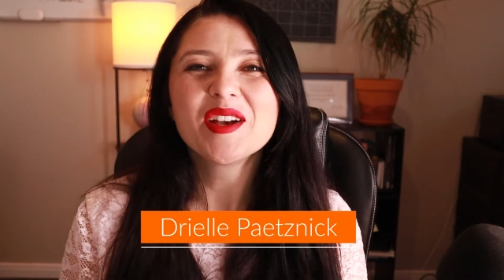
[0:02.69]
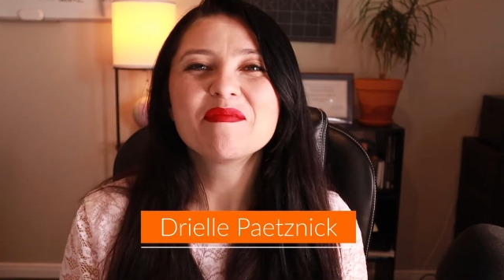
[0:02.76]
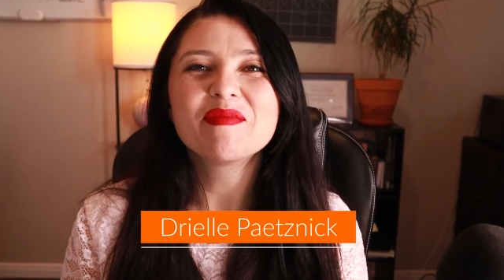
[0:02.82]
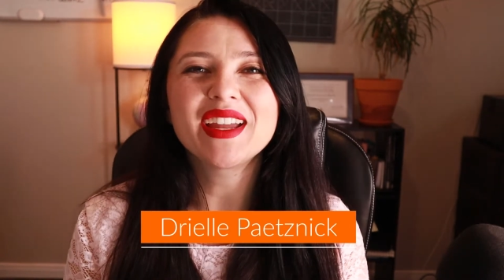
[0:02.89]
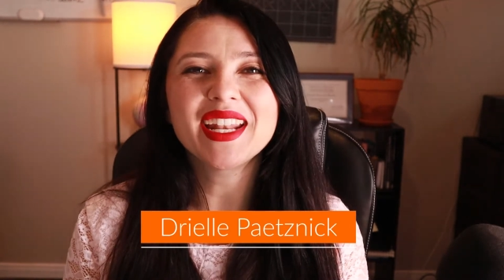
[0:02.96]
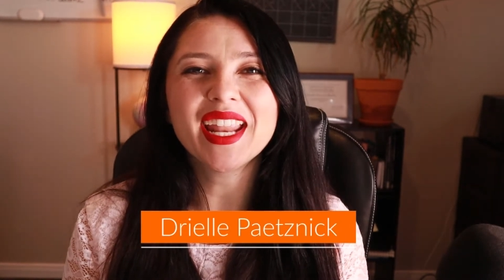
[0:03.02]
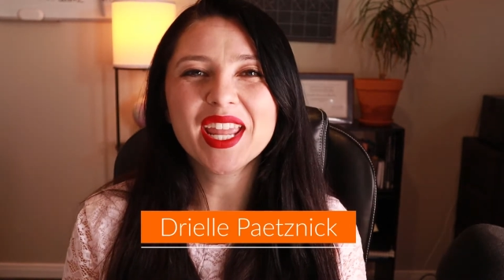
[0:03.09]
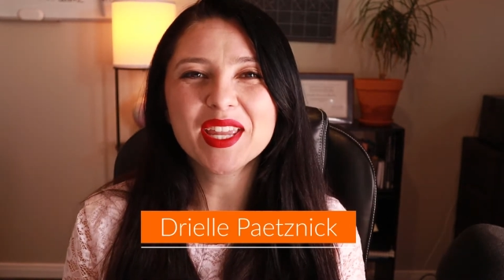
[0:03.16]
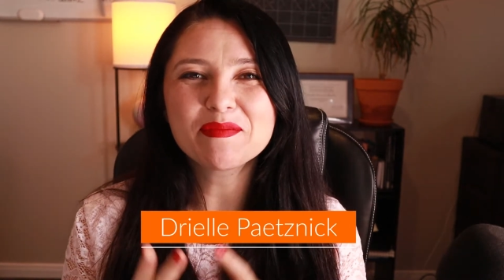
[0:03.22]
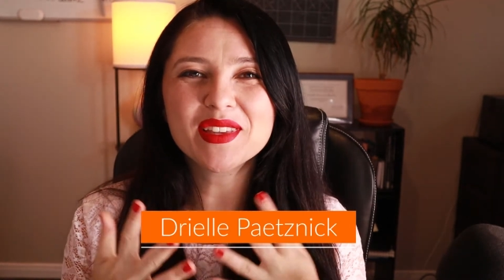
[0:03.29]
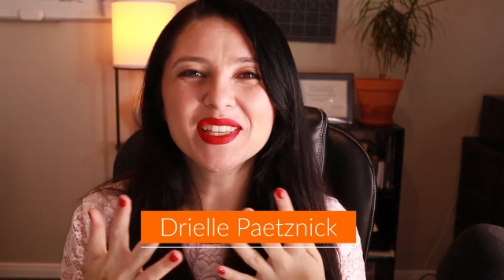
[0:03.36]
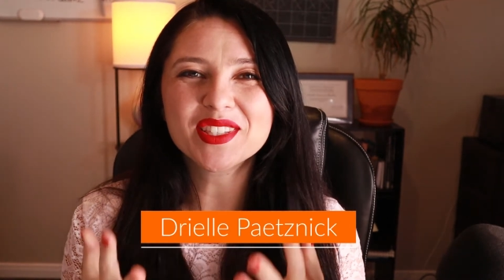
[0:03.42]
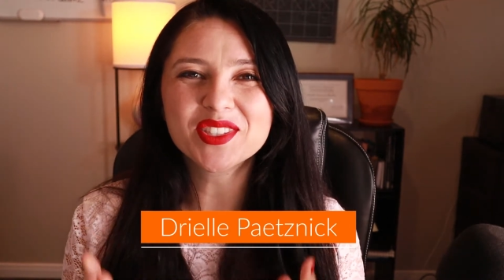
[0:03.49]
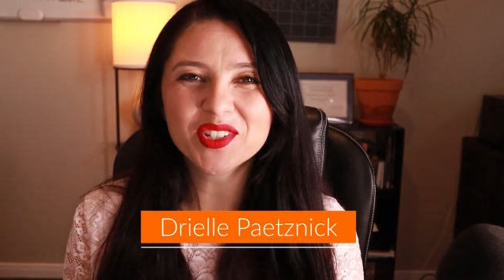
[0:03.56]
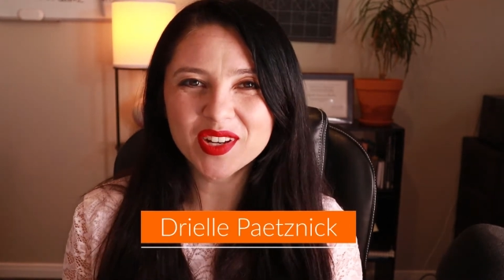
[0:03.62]
My name
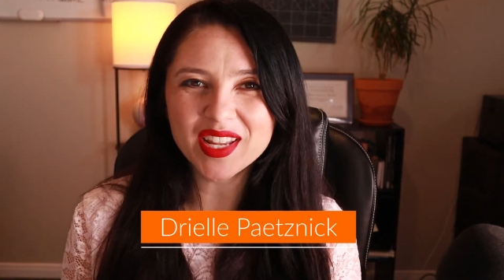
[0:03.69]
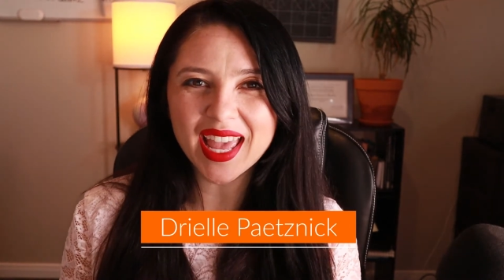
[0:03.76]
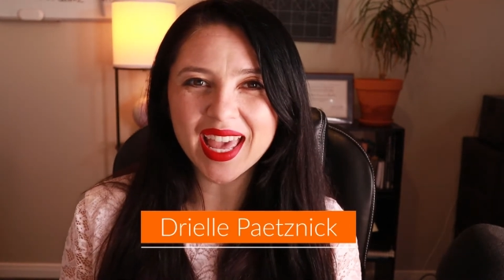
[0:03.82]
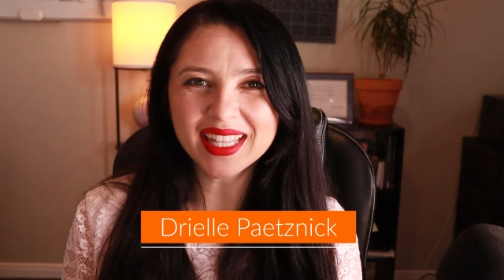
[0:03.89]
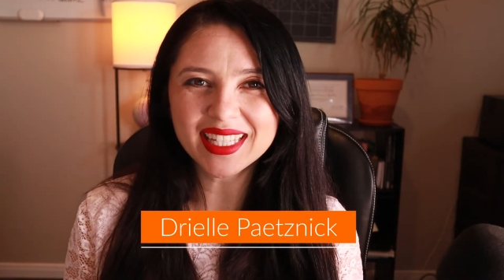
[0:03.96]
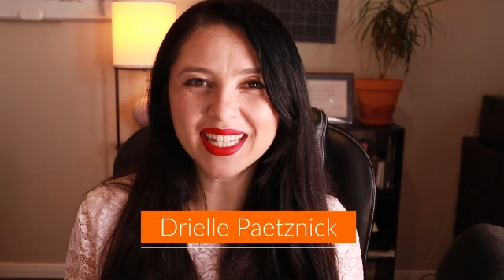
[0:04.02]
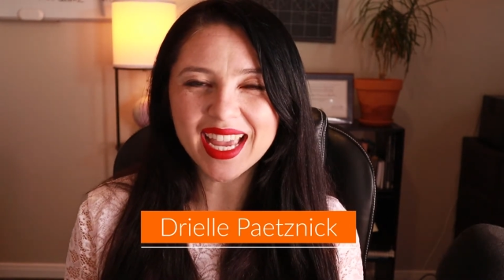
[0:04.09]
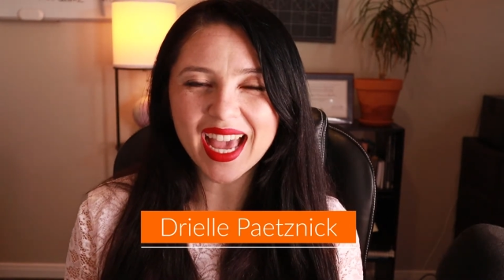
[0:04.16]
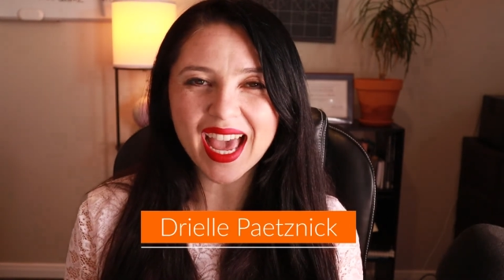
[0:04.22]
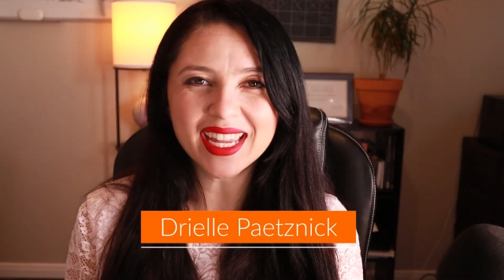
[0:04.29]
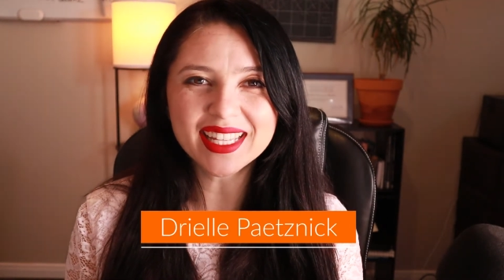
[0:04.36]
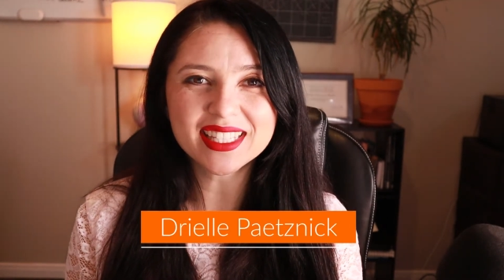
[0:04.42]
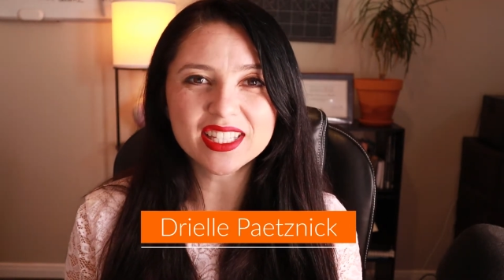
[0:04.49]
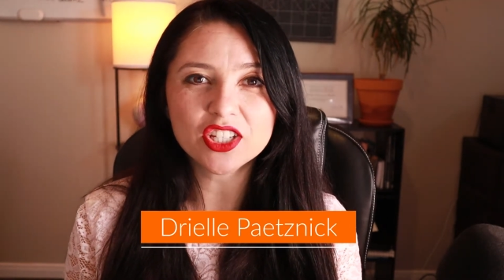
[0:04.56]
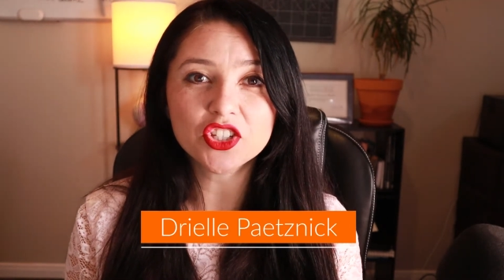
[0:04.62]
is Drielle.
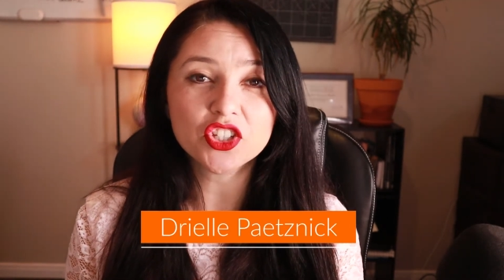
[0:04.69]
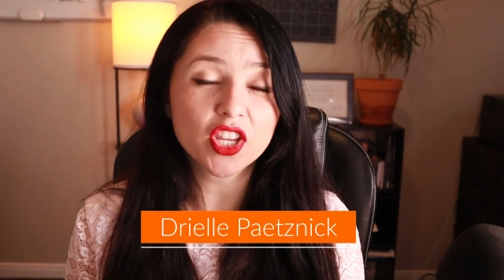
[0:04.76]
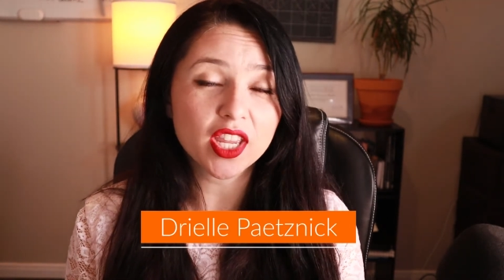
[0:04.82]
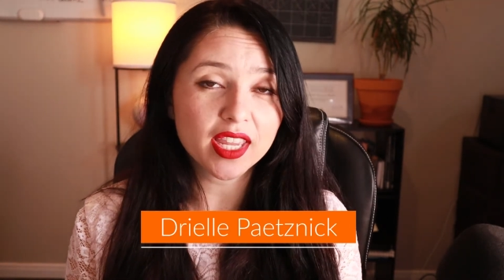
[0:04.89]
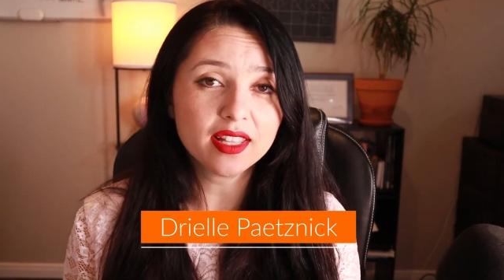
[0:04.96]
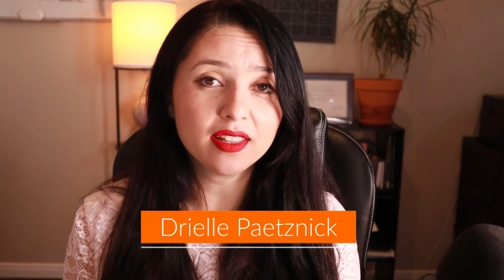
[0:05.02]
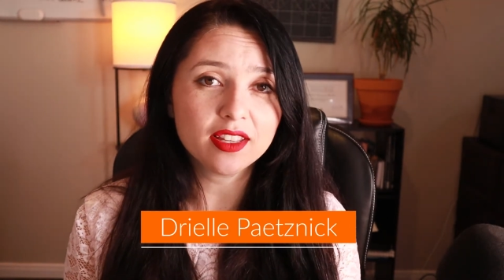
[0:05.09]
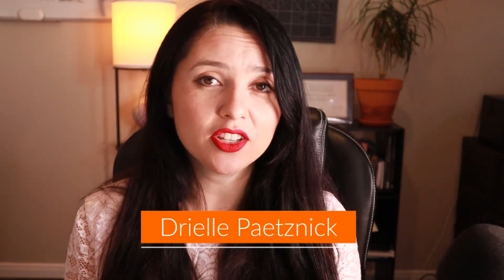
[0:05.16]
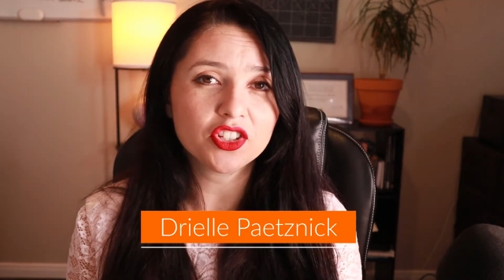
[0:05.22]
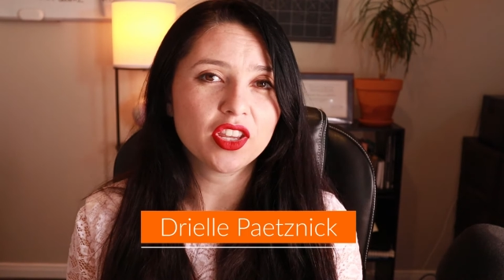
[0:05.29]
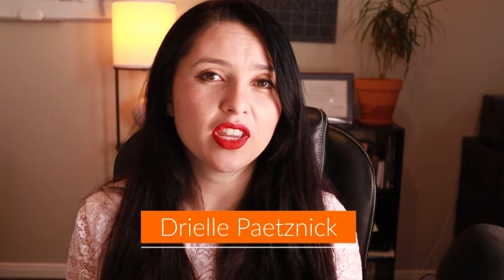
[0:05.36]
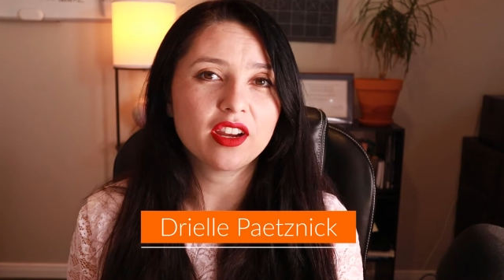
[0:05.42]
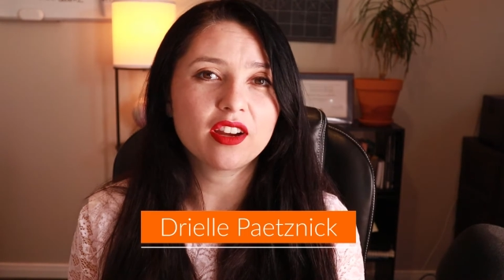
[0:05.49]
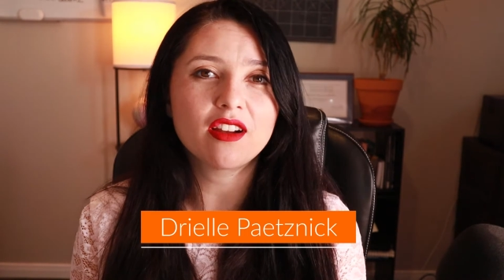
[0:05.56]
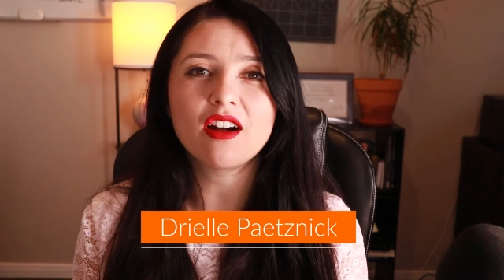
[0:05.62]
I teach English
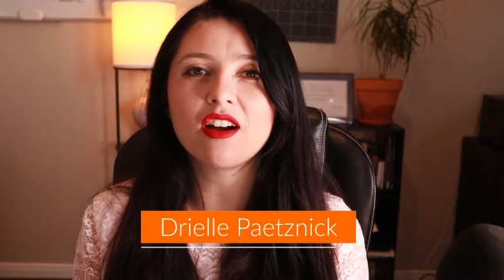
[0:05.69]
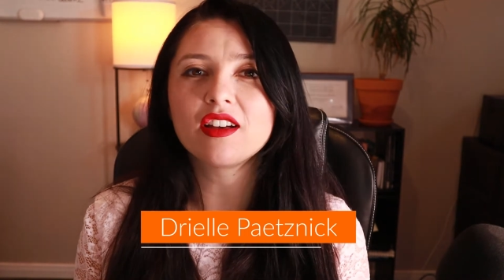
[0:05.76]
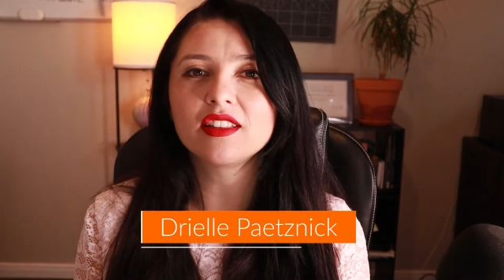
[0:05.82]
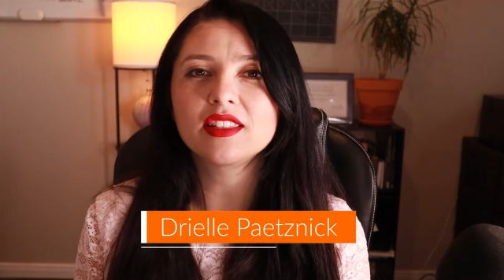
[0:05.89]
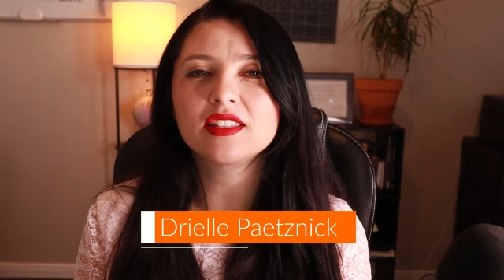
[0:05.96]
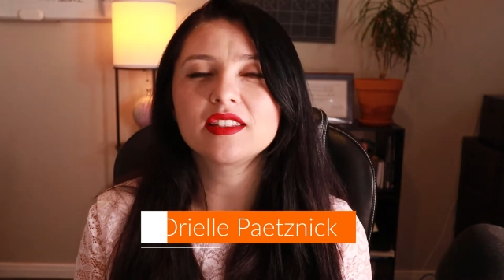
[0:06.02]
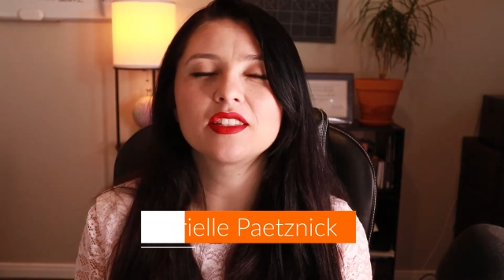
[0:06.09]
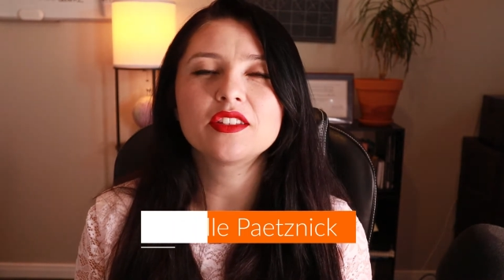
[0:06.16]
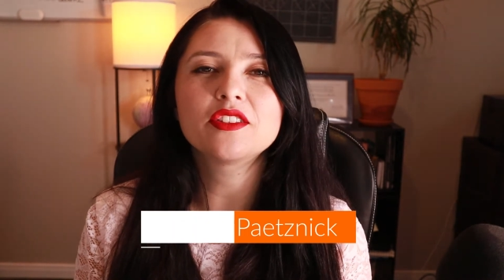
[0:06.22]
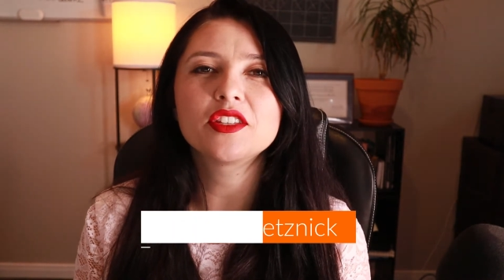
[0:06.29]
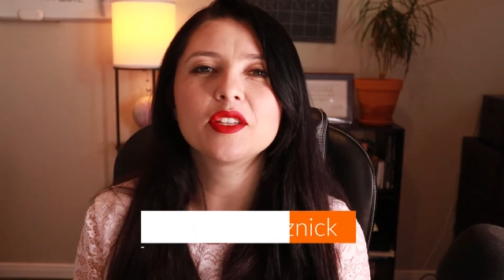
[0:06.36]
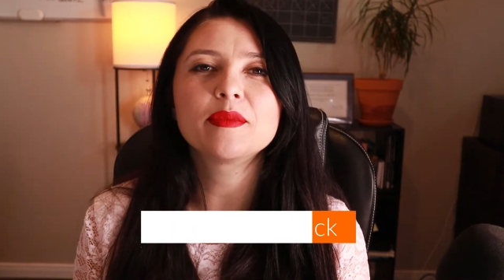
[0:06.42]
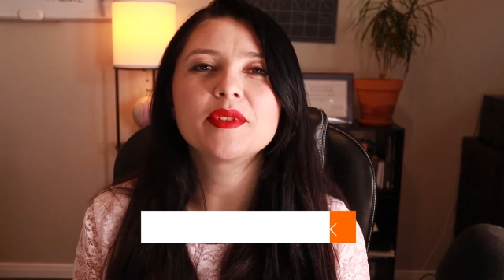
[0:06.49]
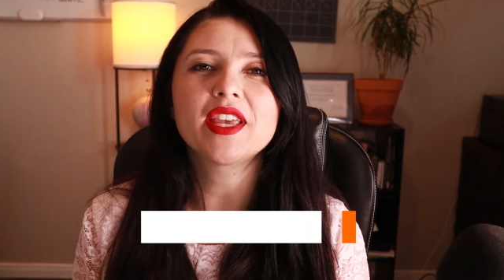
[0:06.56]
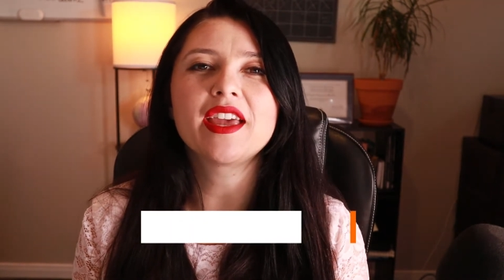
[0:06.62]
here on this
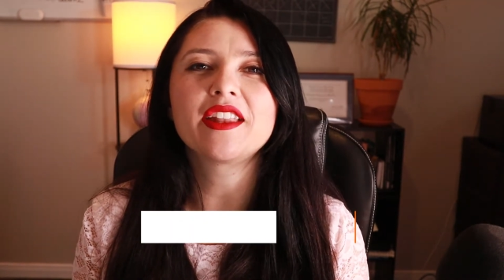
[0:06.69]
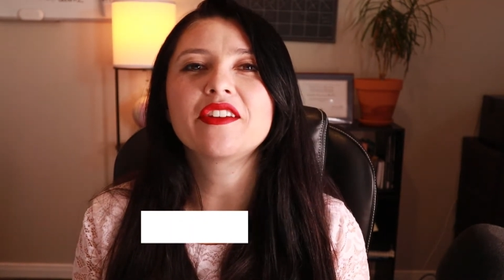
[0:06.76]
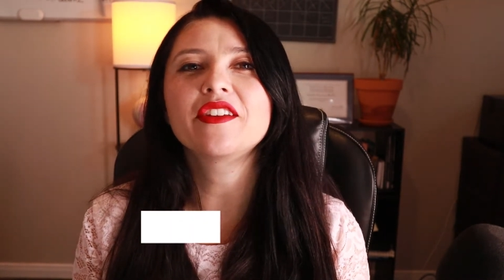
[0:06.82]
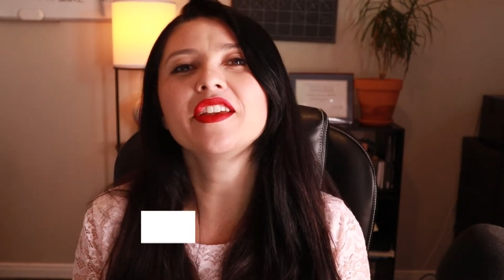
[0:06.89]
YouTube channel.